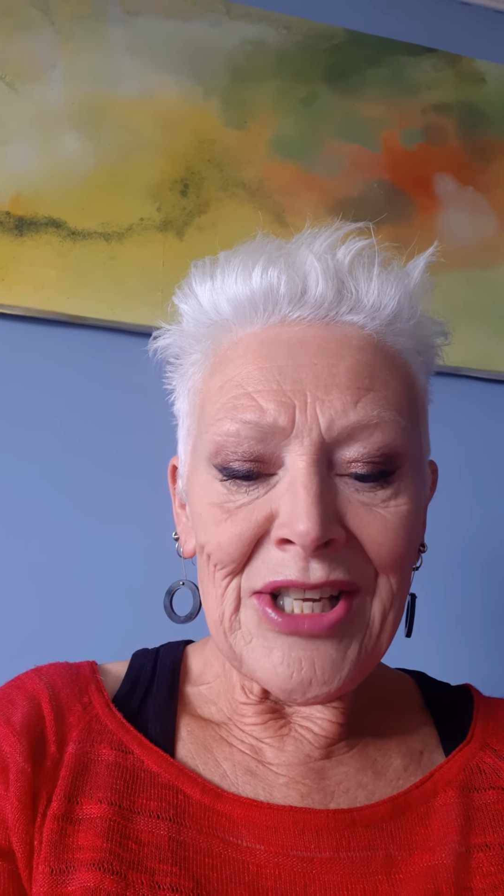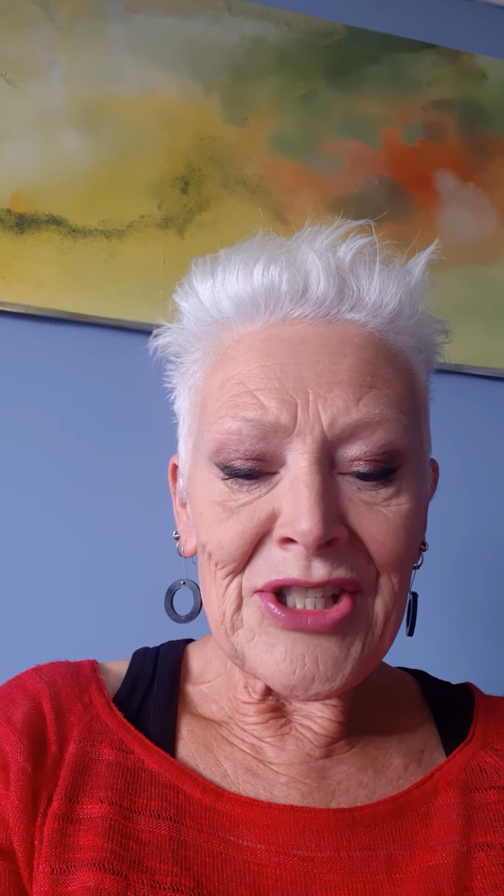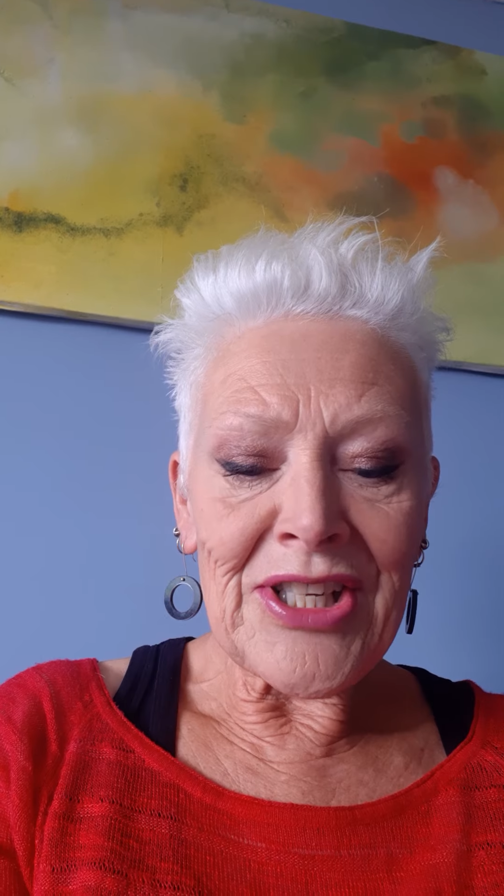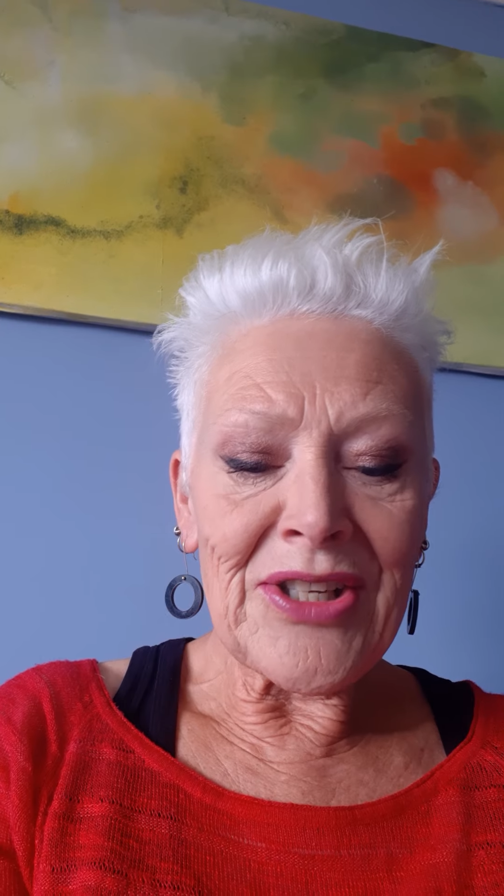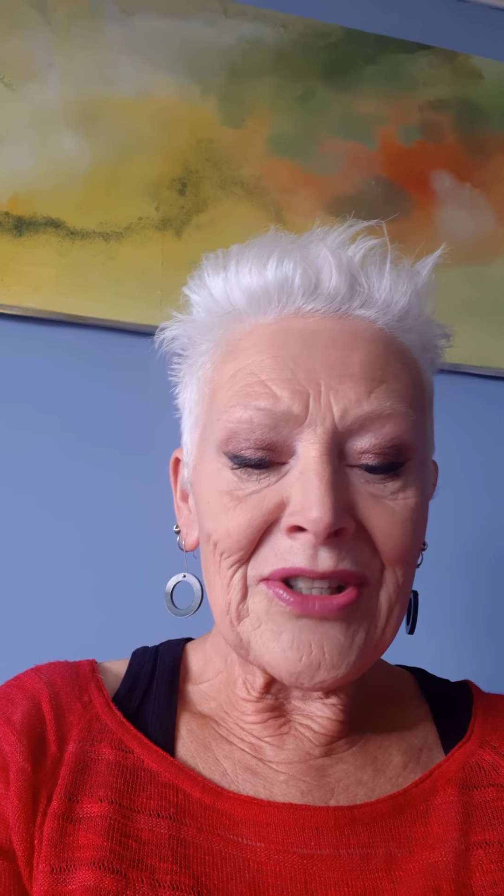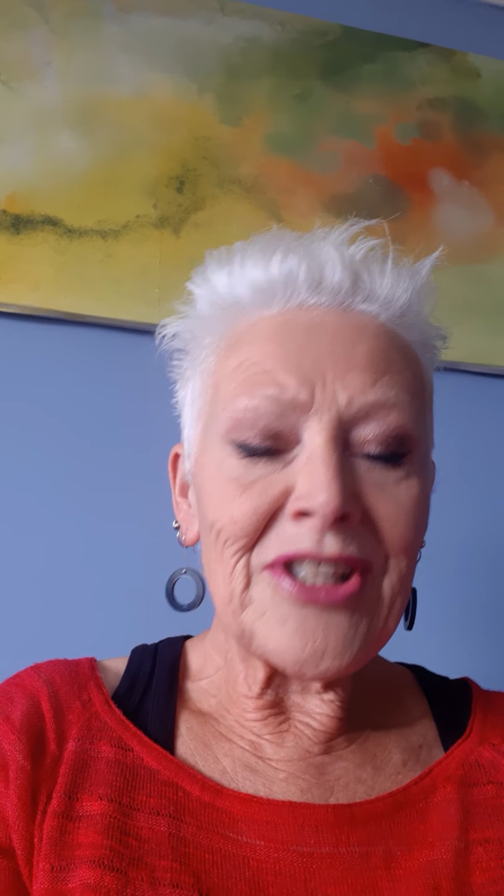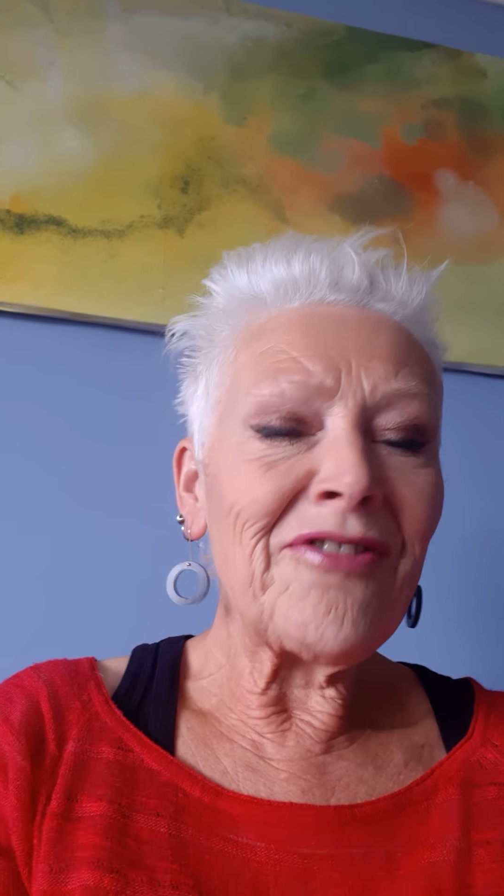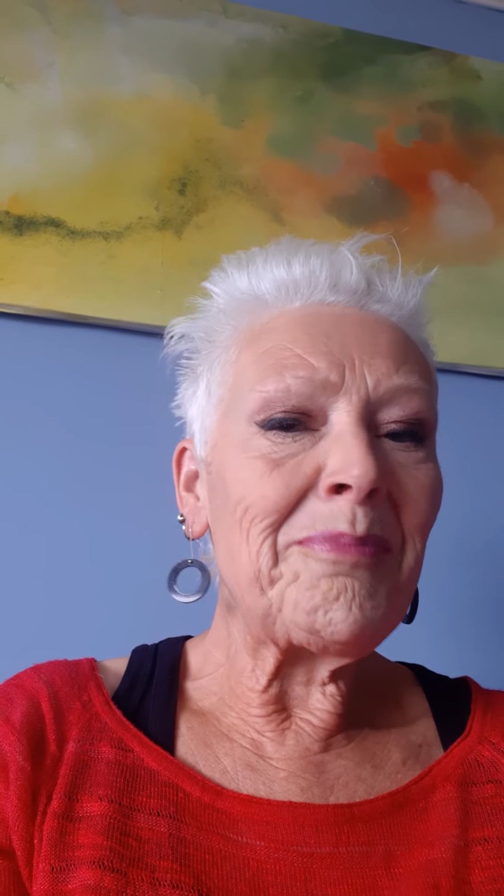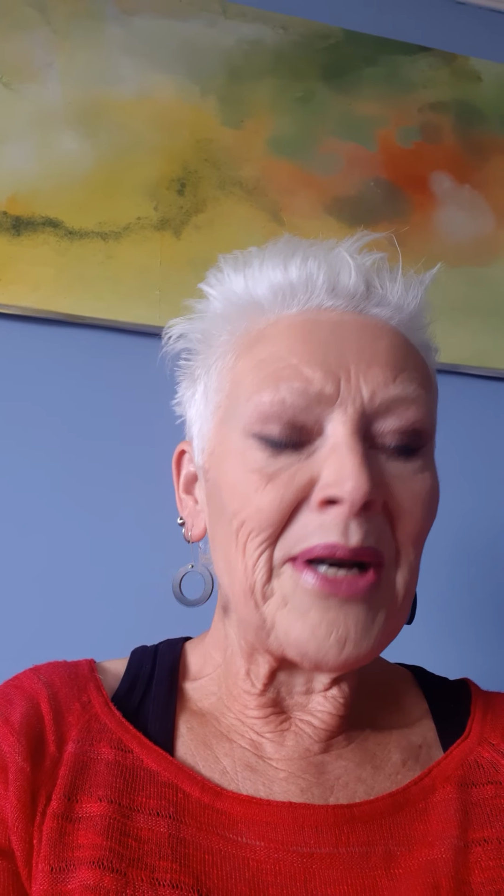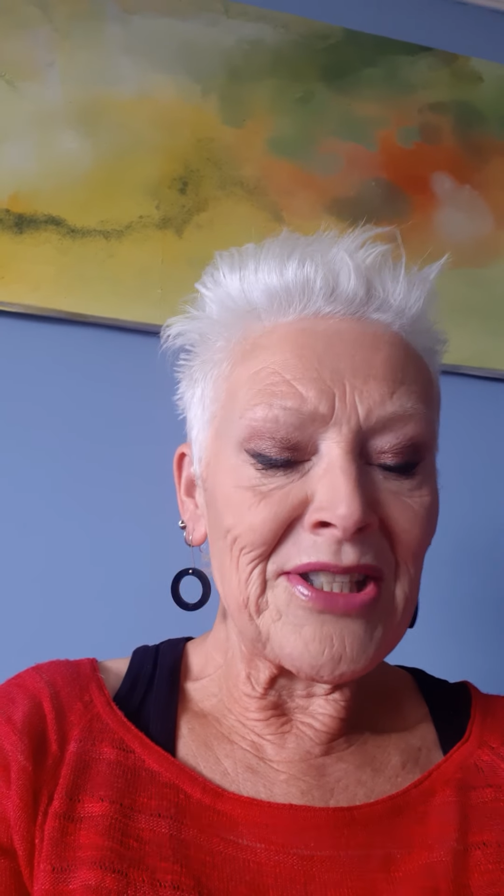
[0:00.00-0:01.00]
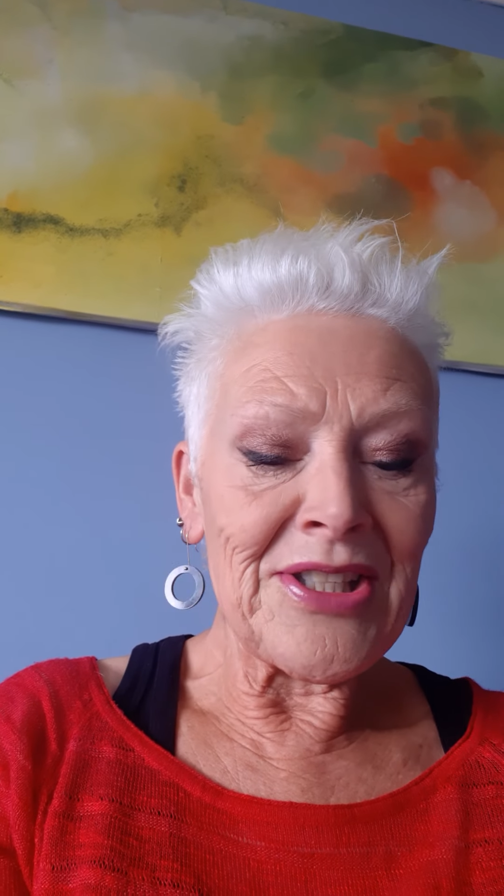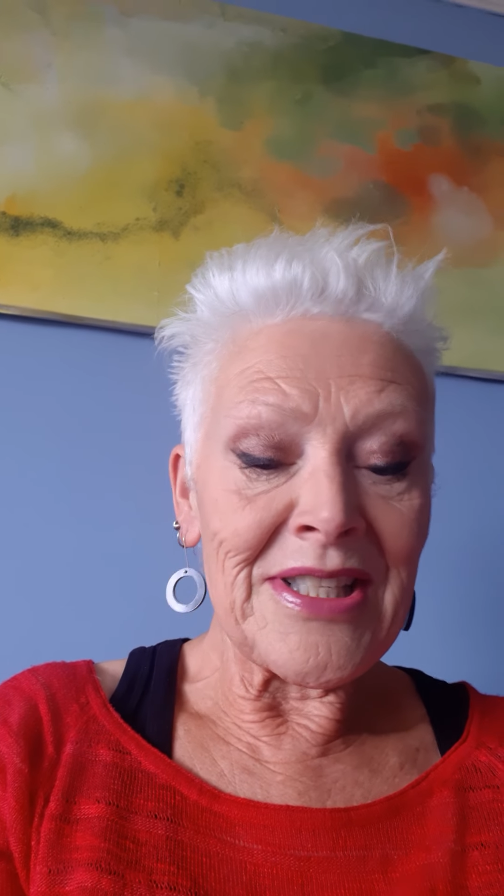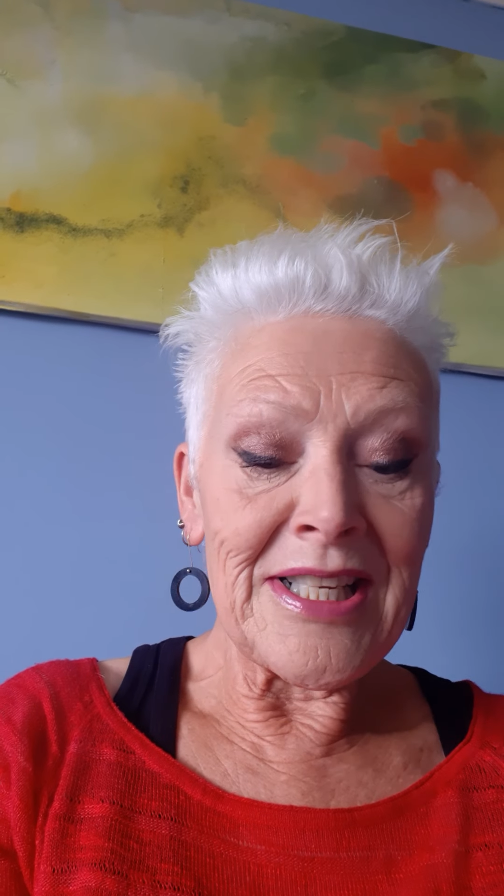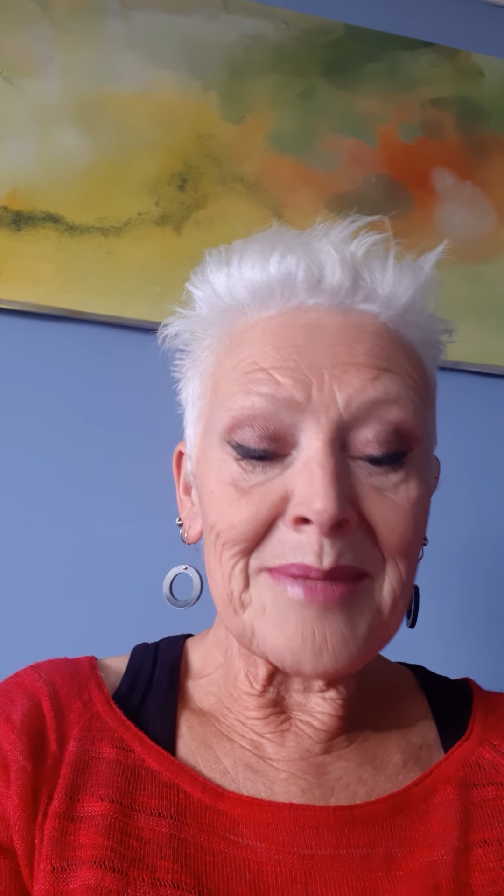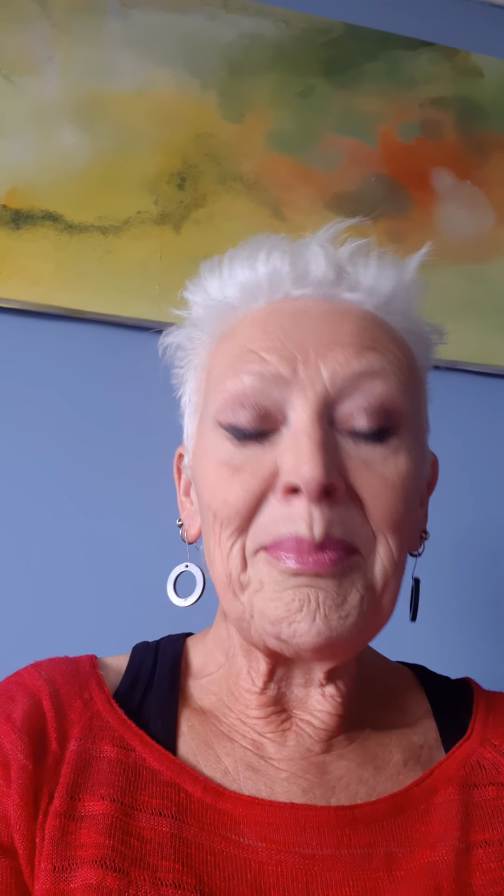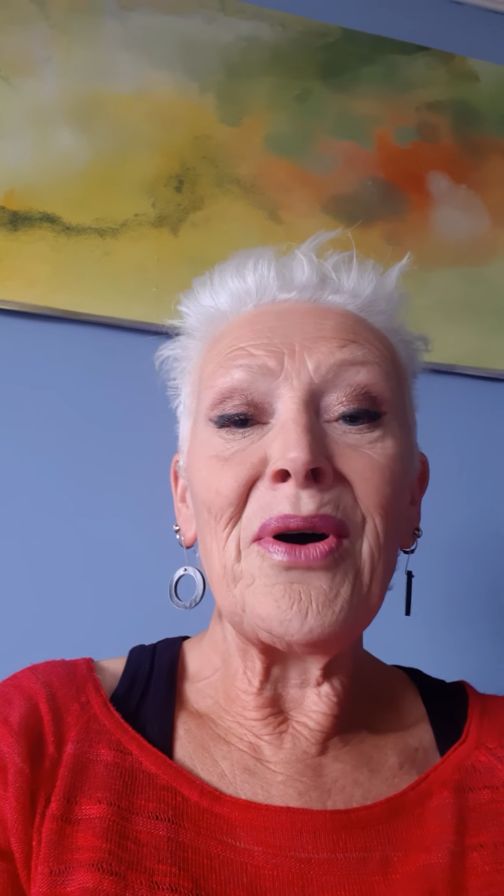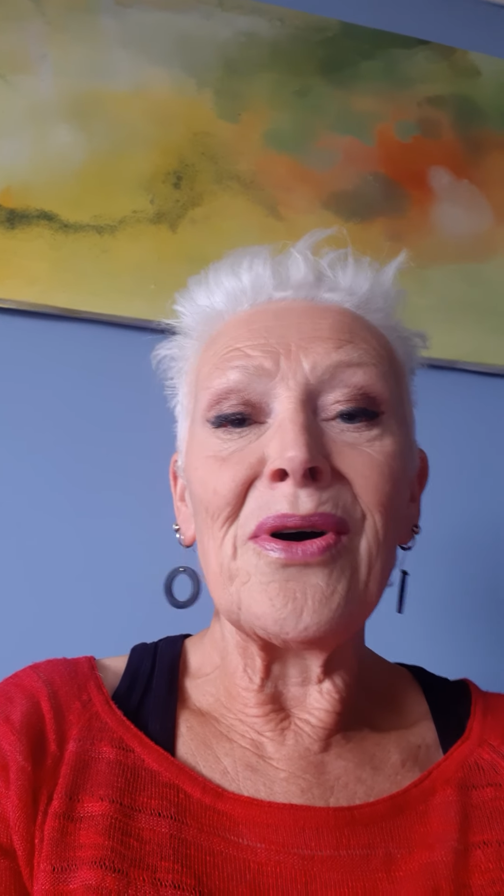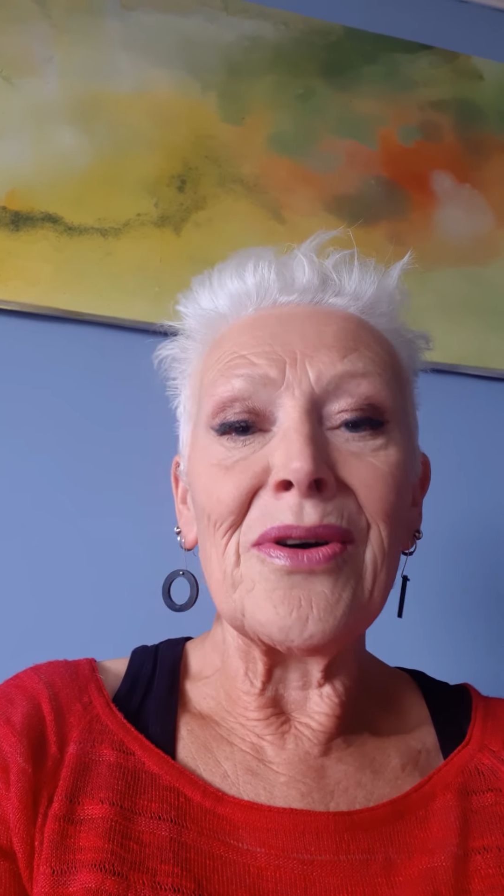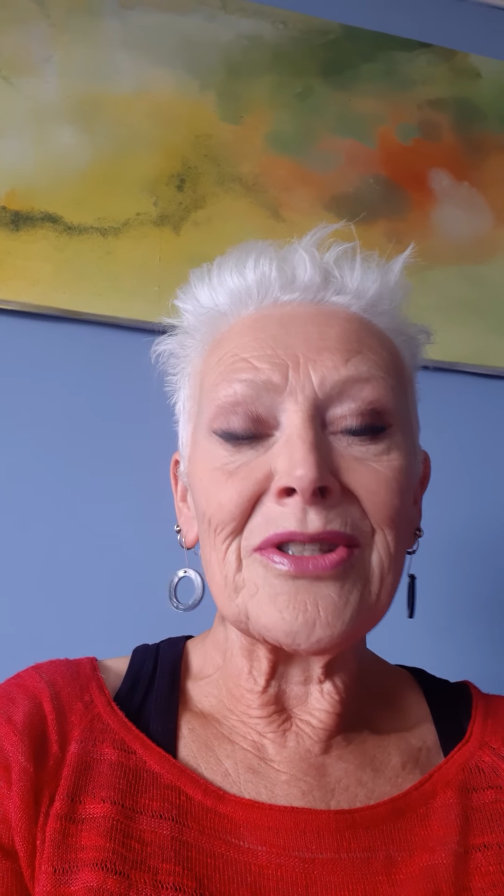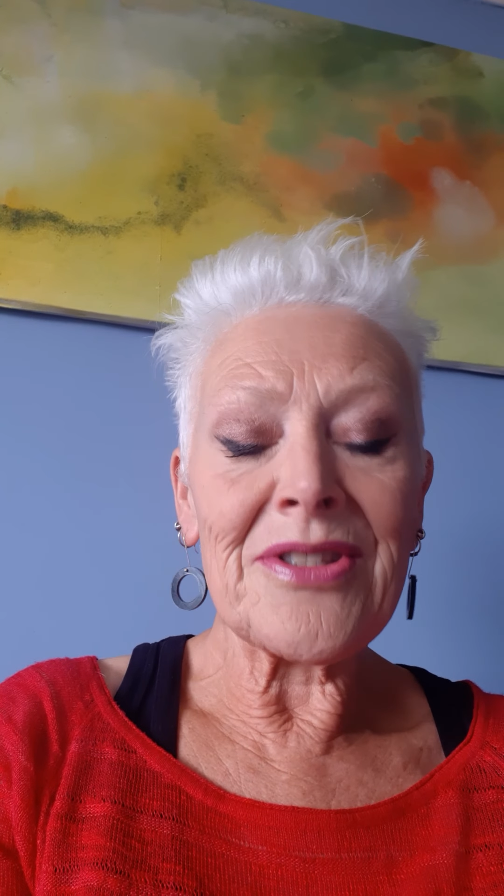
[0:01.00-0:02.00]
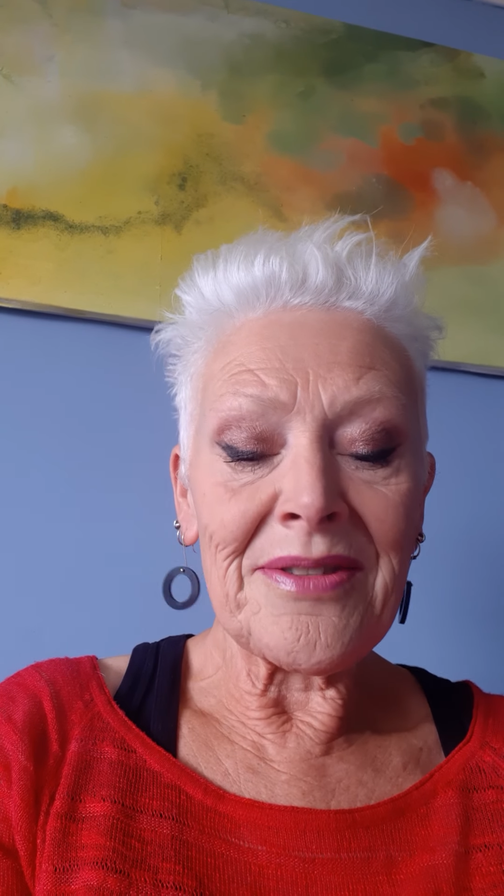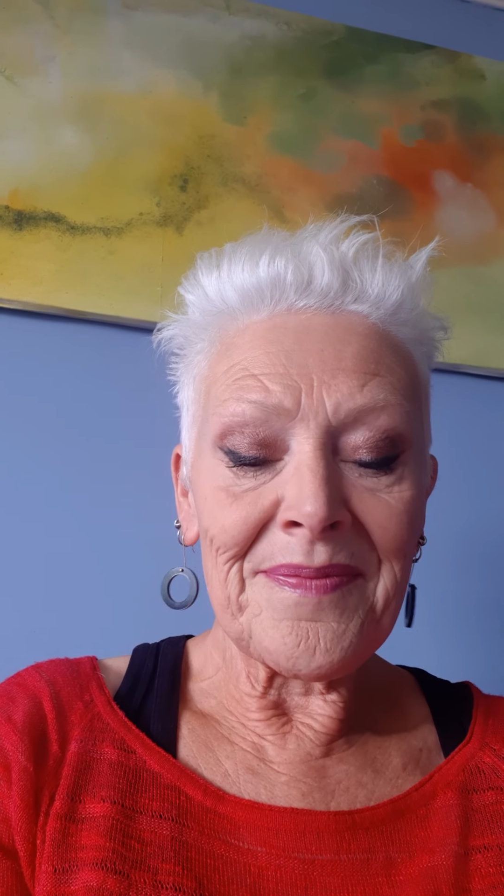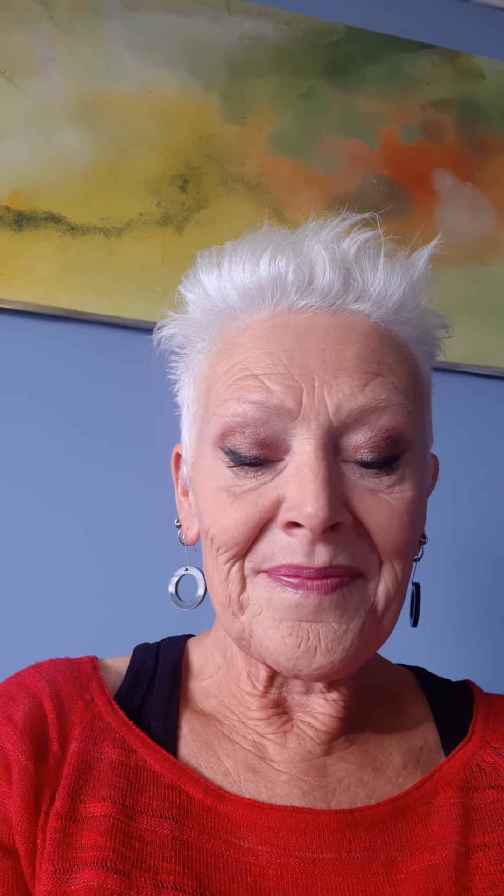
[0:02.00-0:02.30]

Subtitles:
She could have buttered his paws.